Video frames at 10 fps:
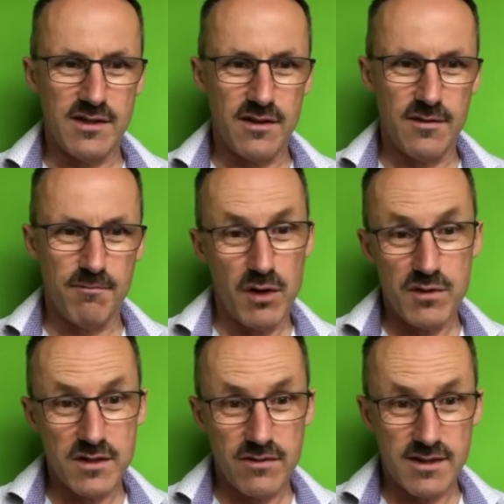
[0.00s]
that
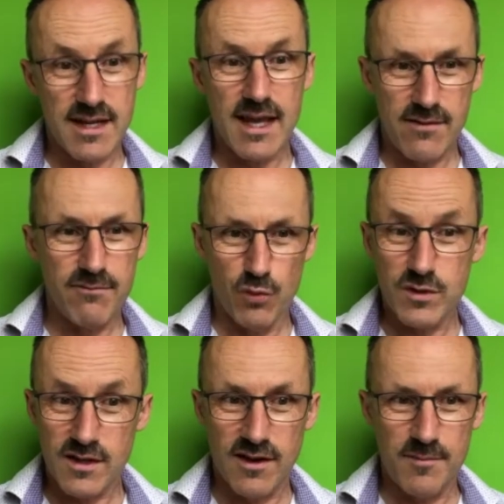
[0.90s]
most of us have more
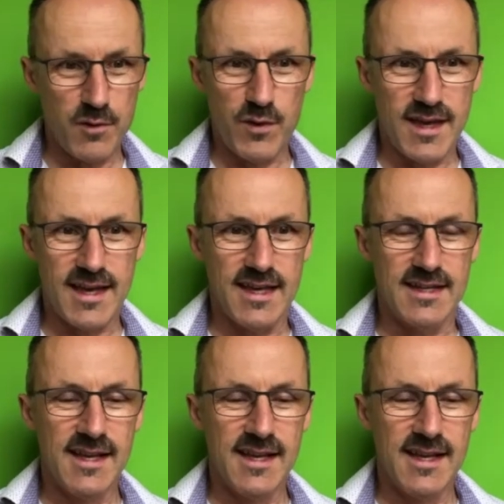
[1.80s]
time than we had.